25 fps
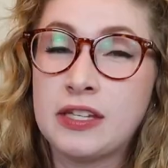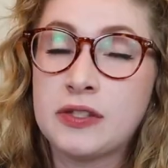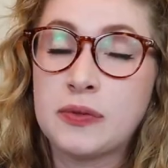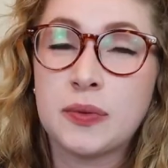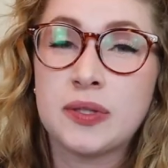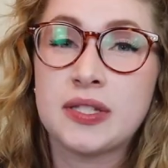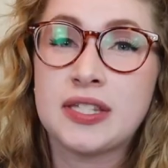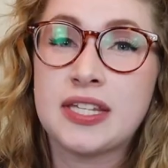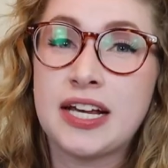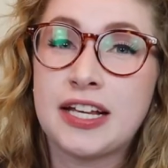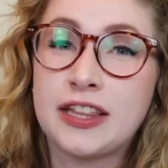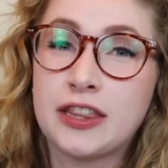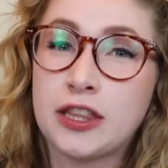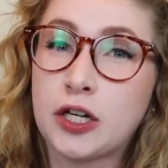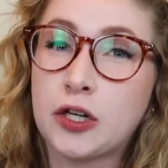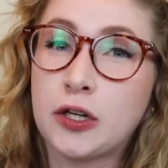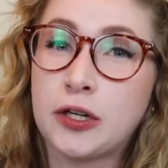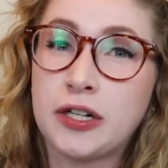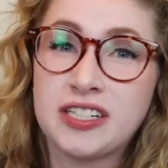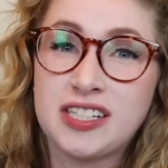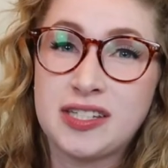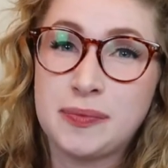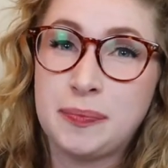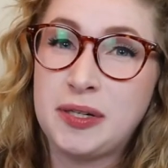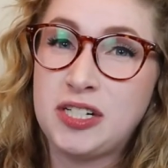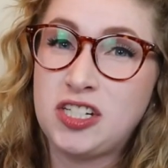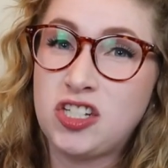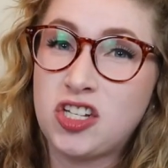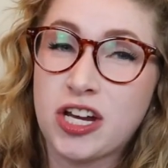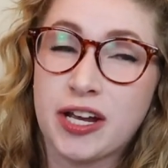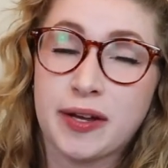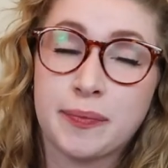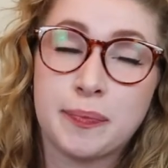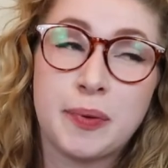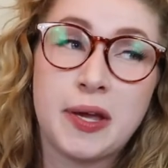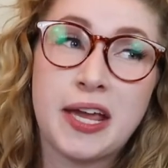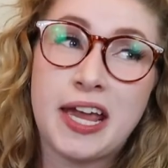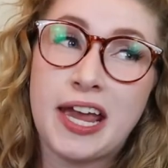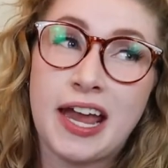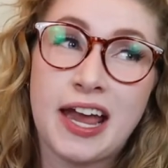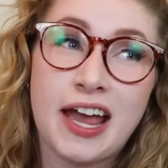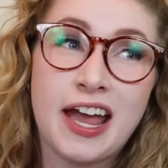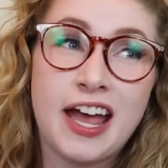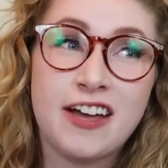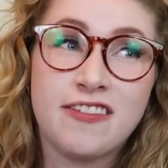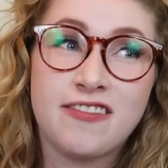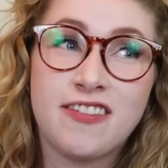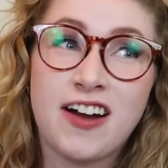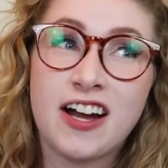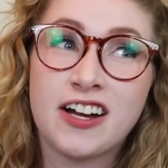This was like the crispy
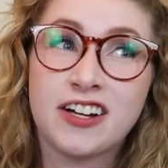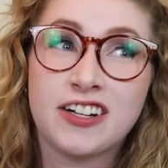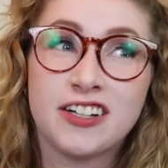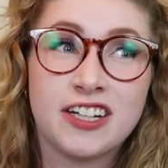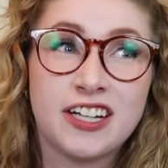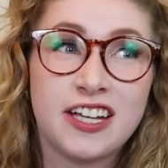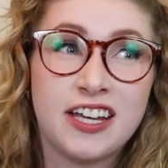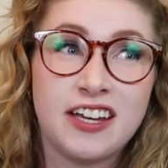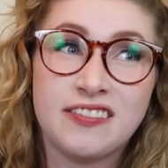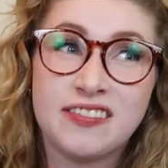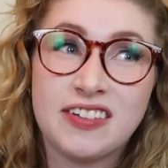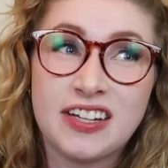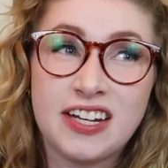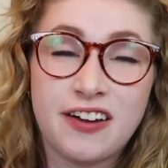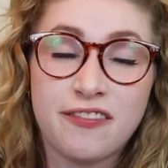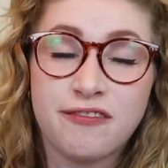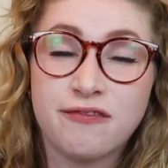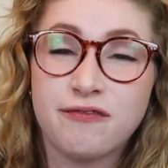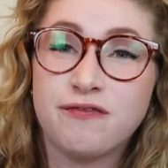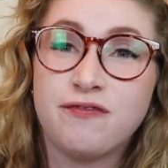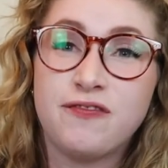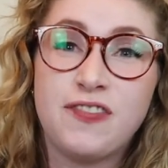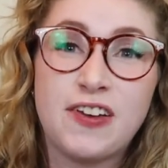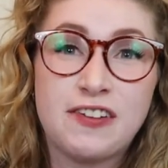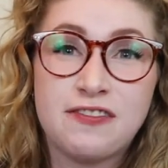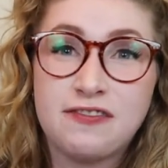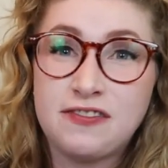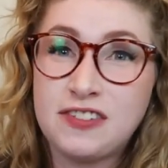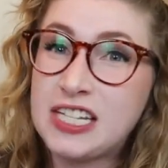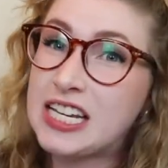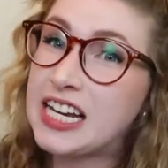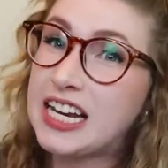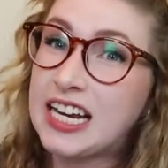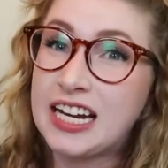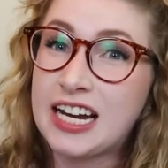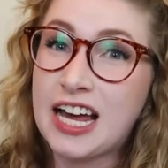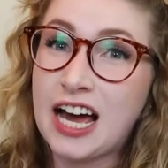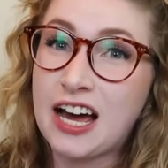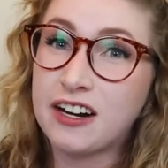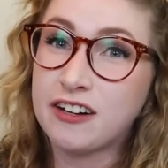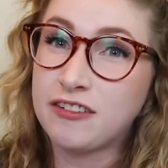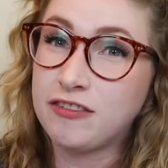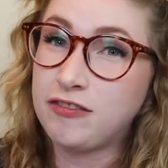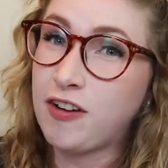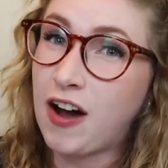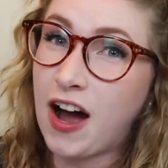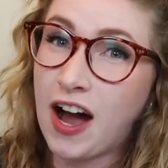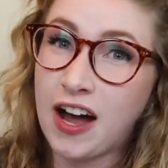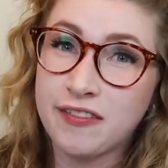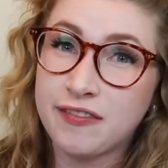chickpea. If I could give it a 15 out of
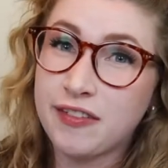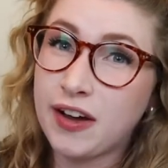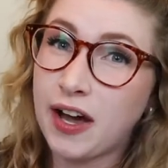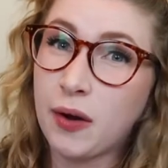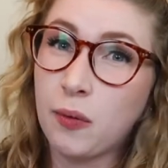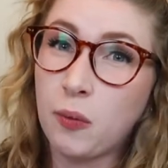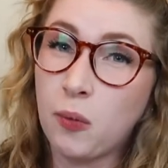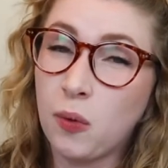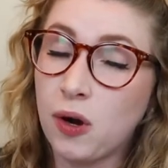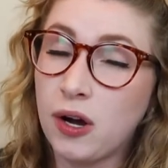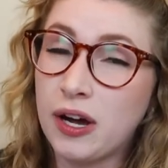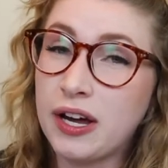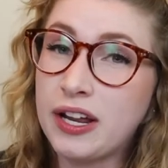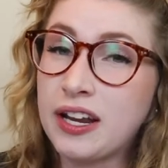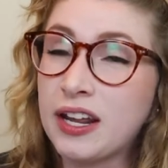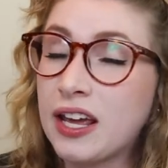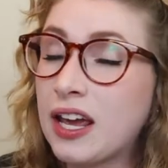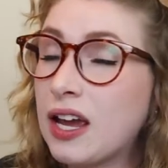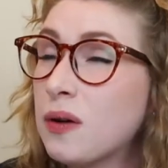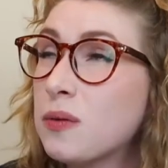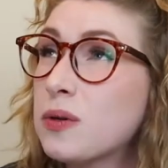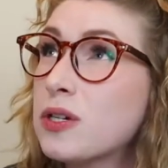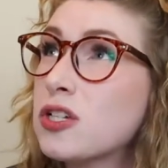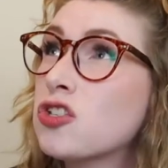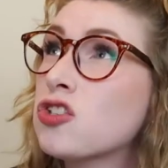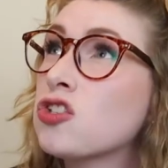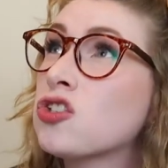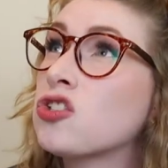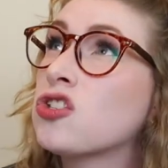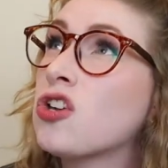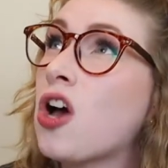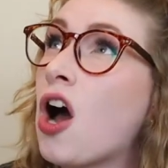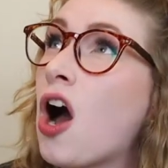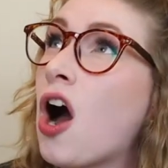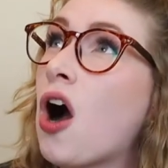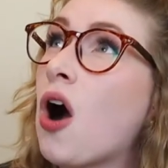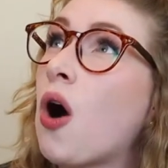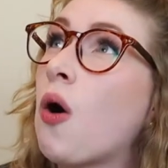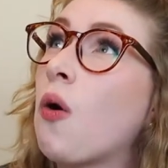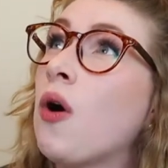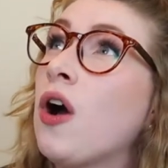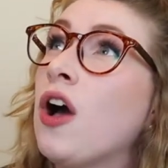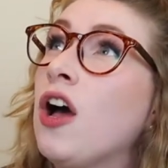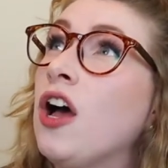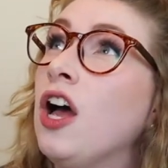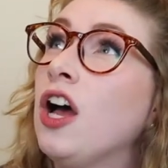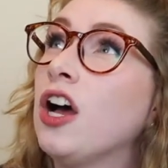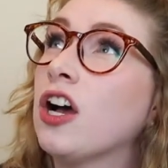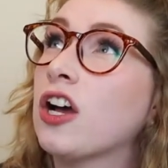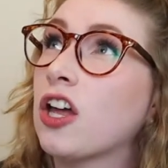5, I would. It was so
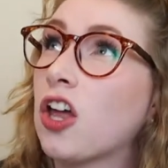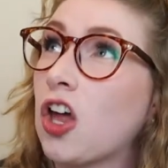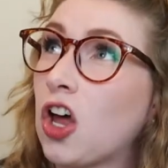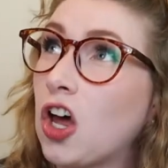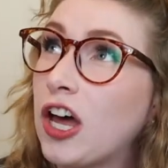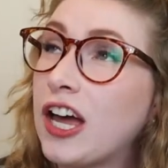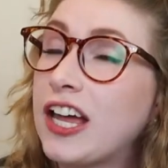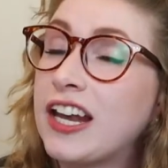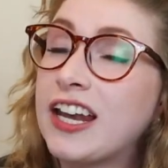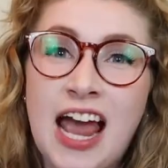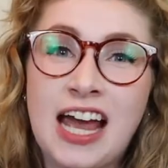good.